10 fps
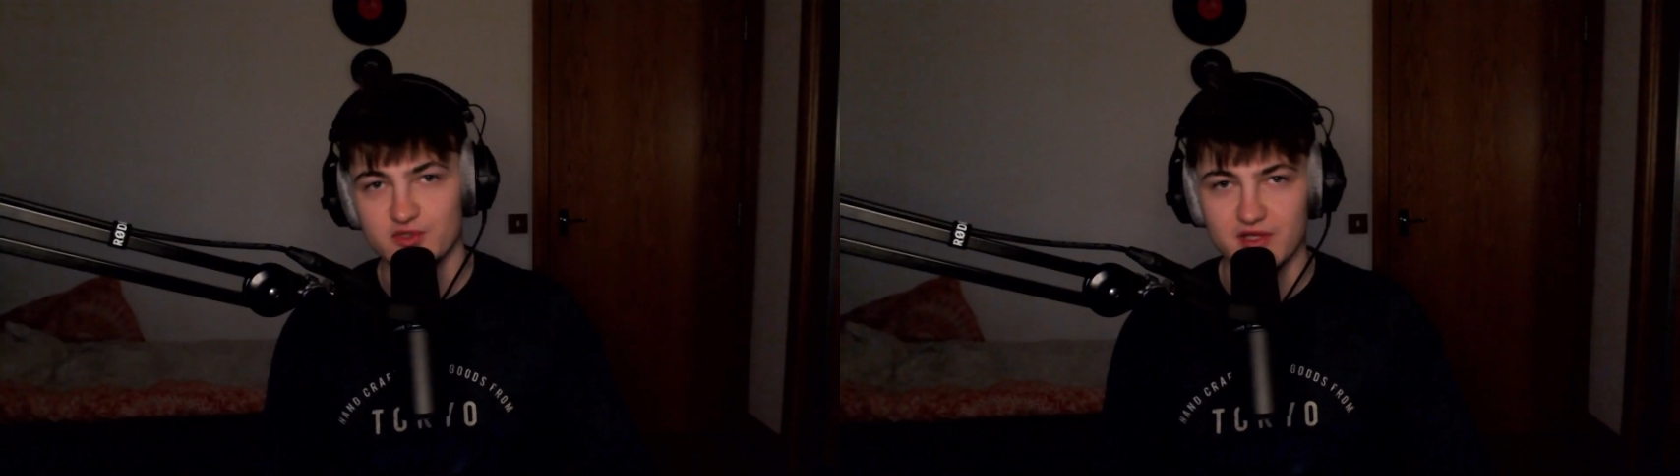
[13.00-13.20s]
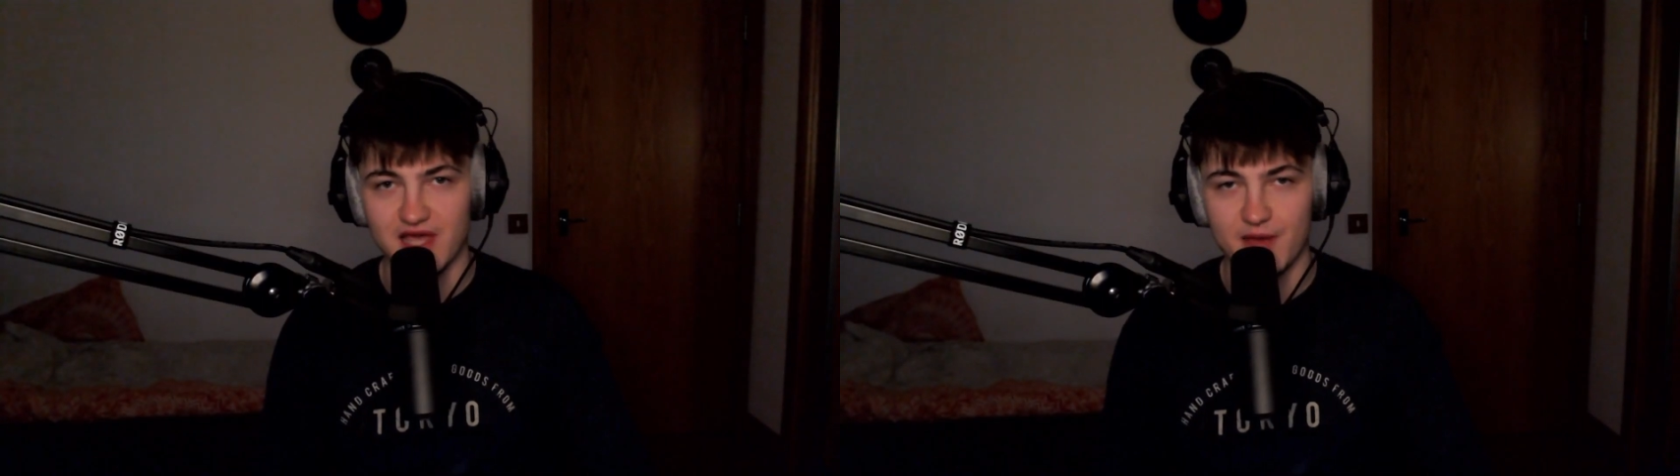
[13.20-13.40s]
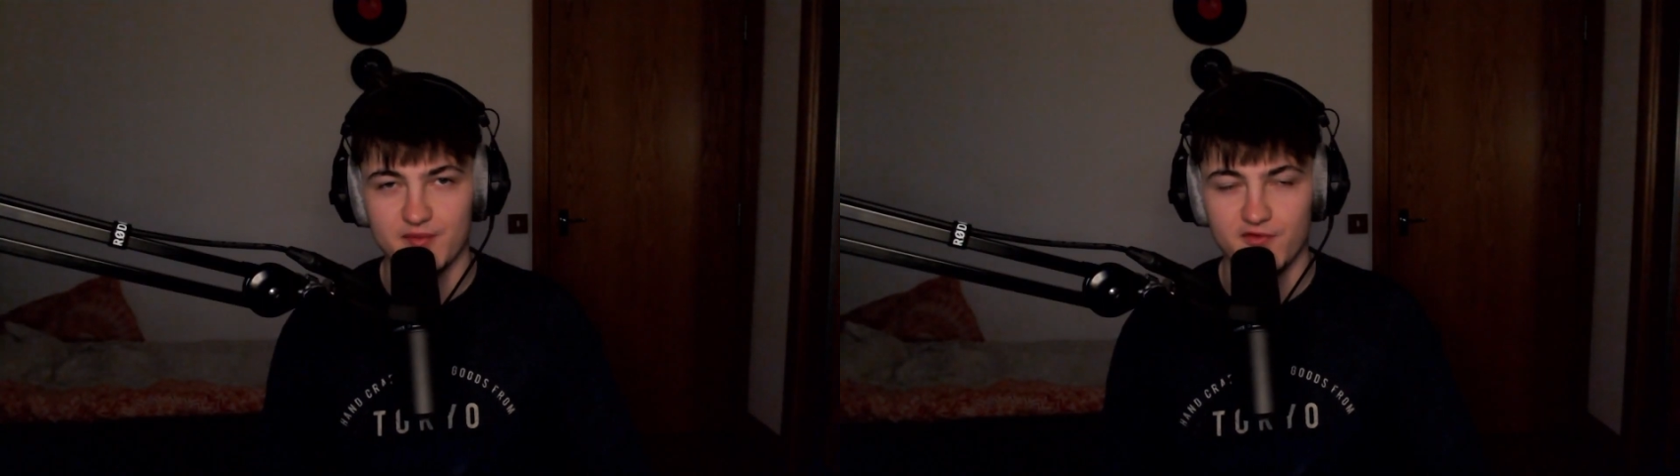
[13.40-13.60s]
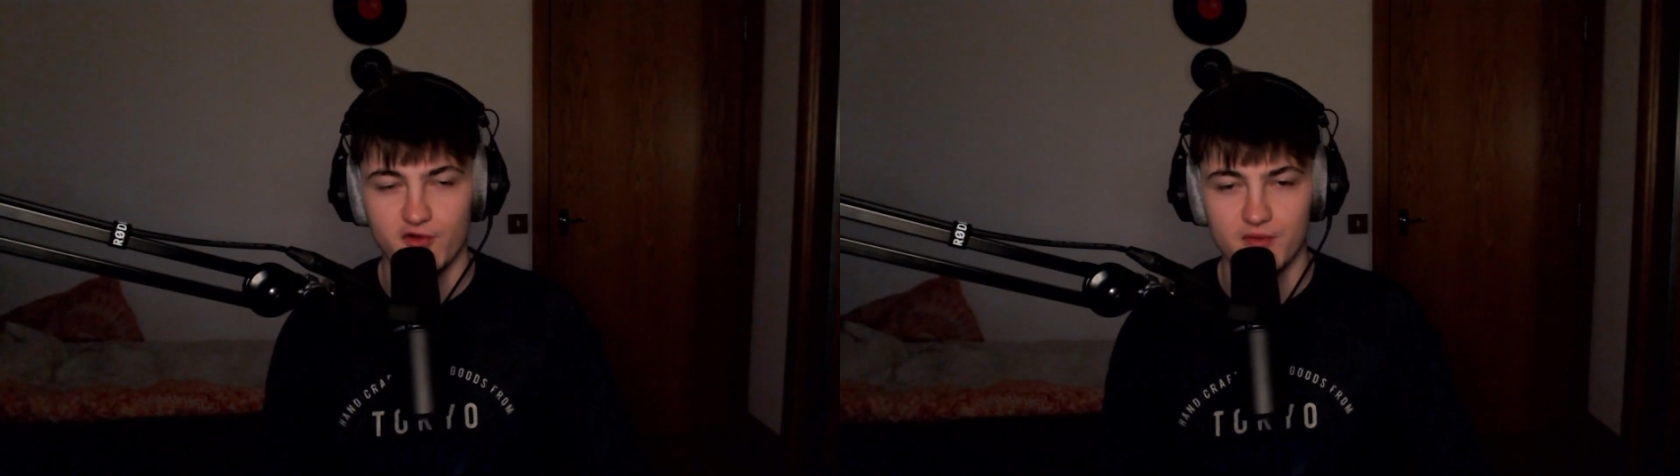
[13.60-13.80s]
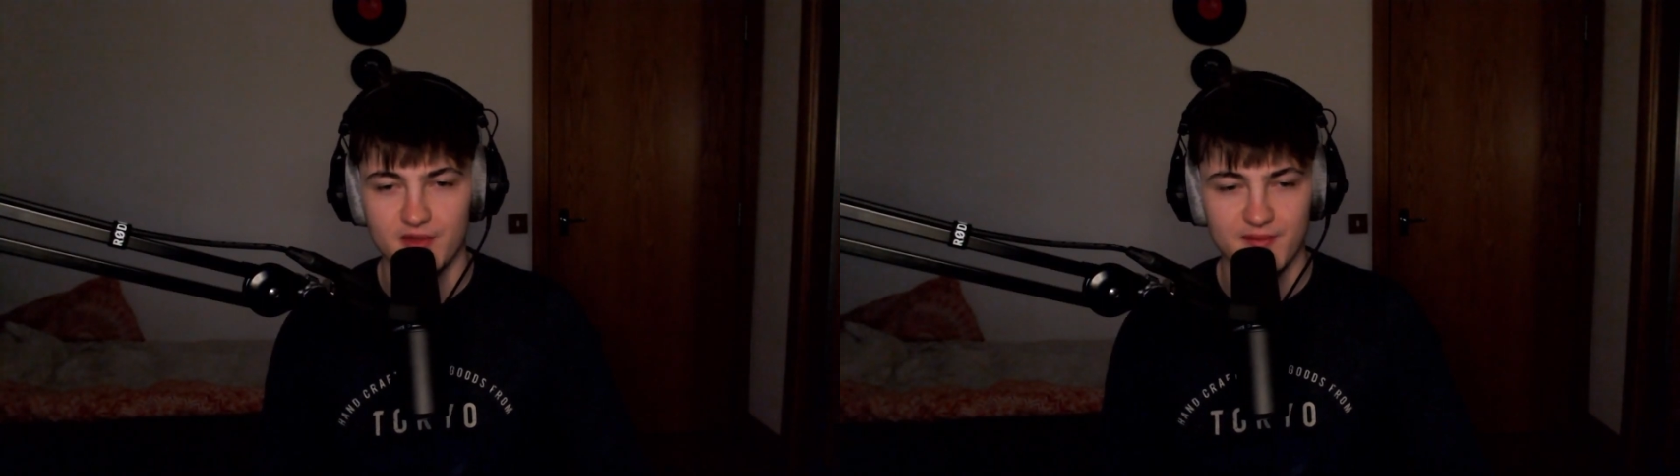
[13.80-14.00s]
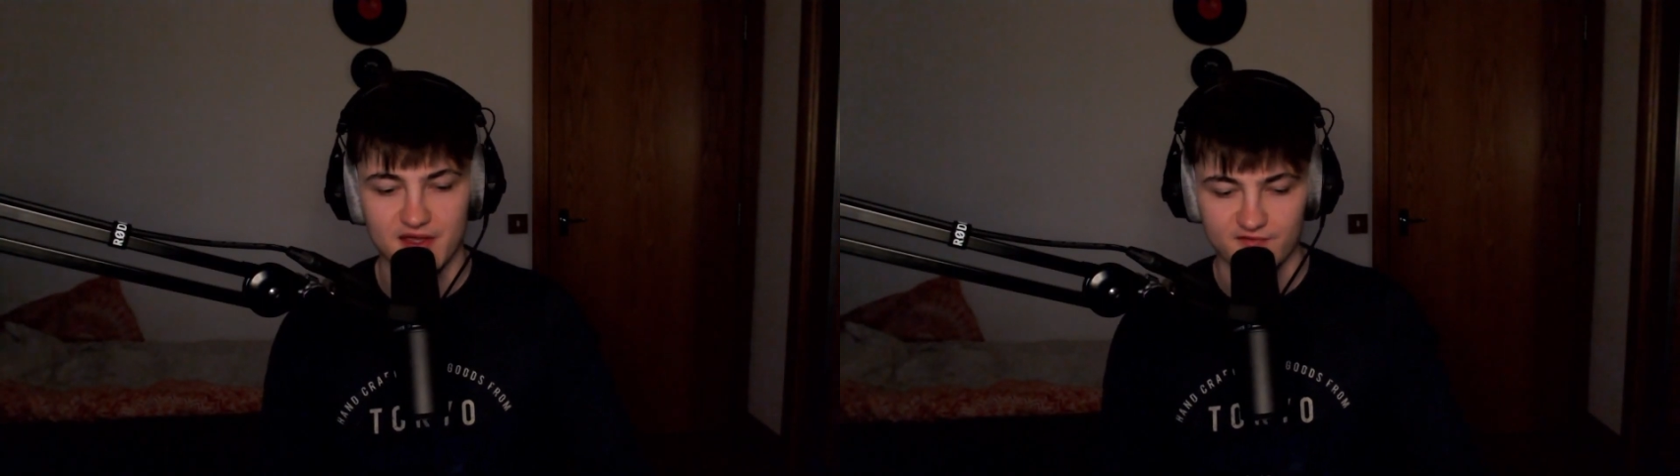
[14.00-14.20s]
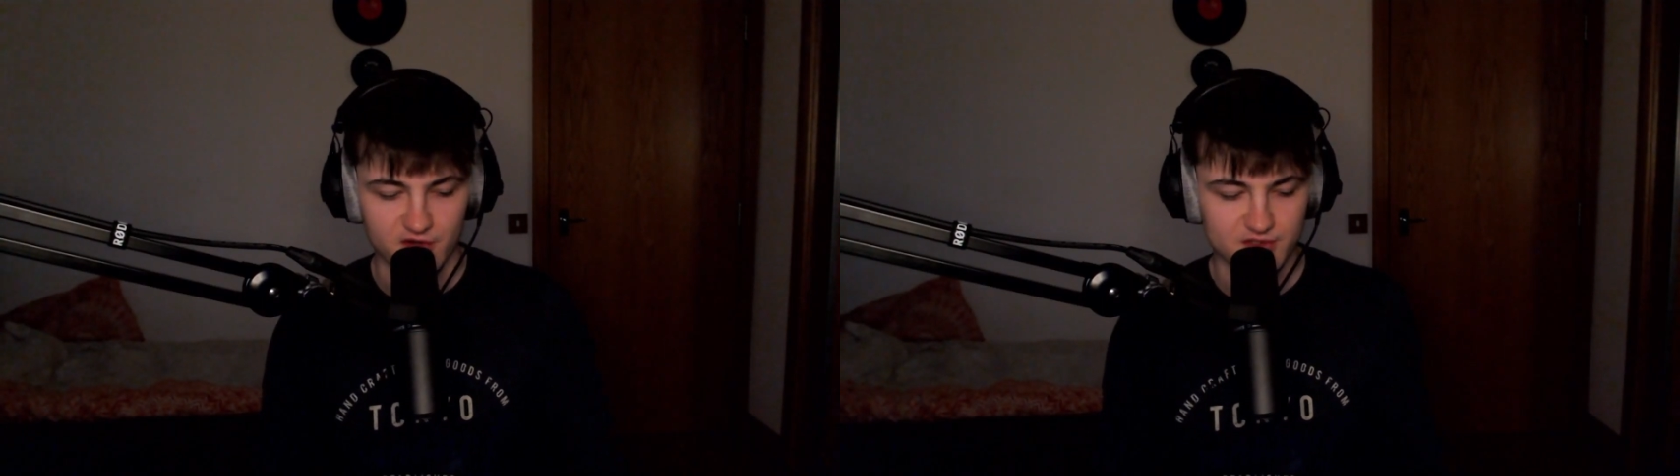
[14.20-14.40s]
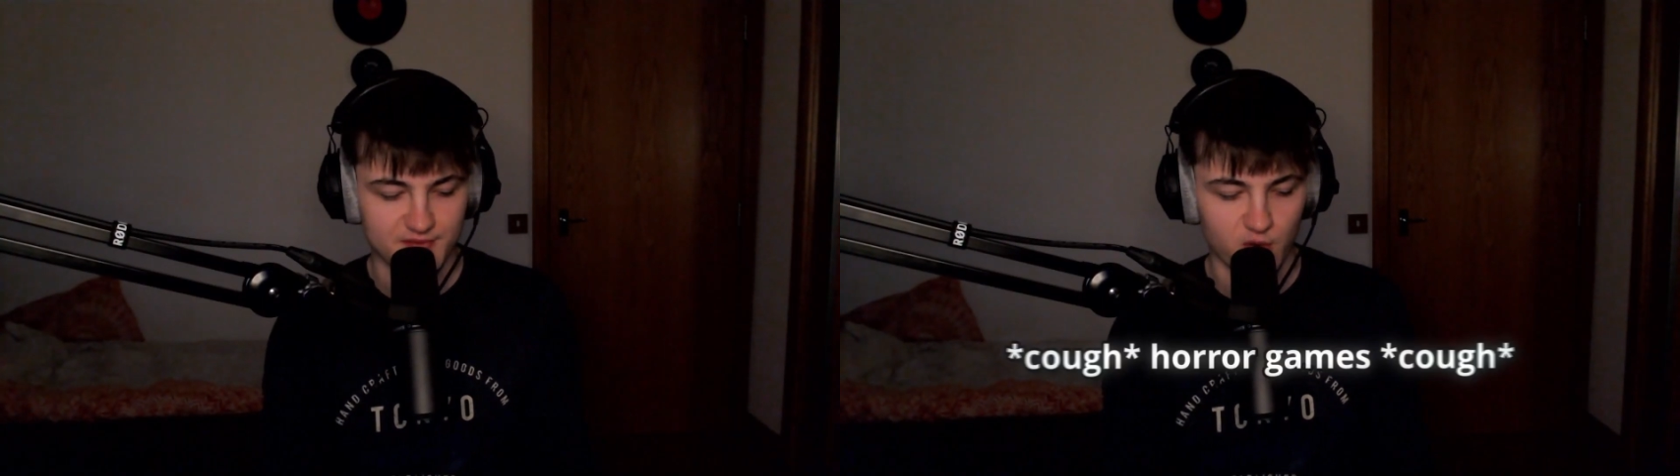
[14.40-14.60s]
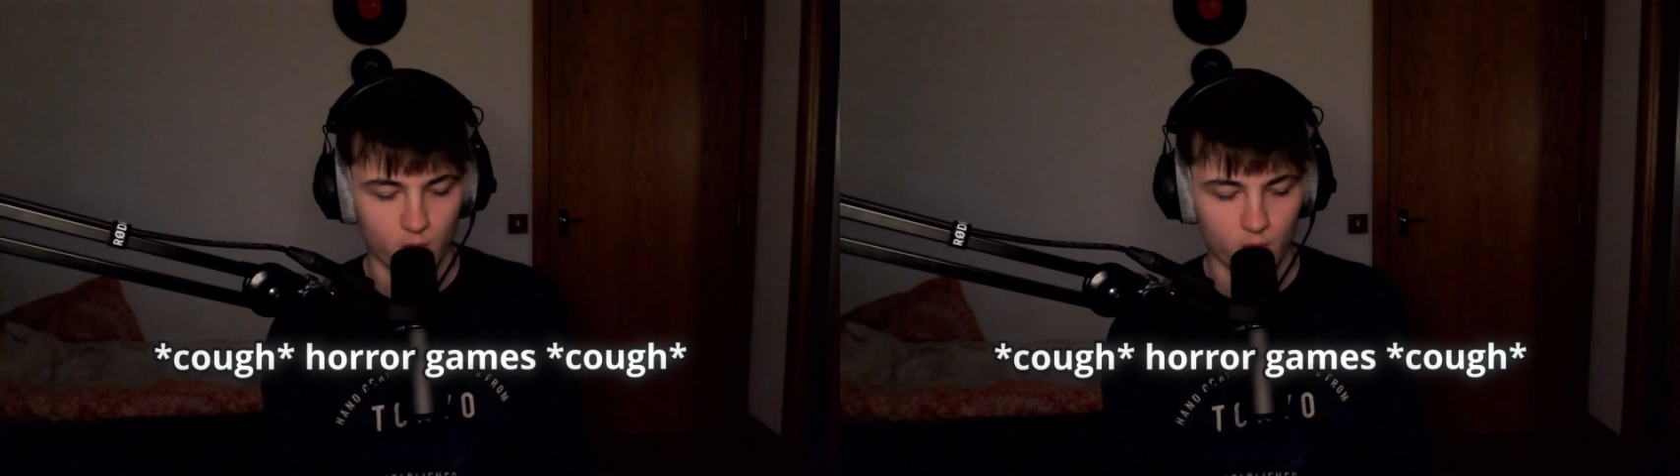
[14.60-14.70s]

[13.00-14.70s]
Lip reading: really happened before, me making videos about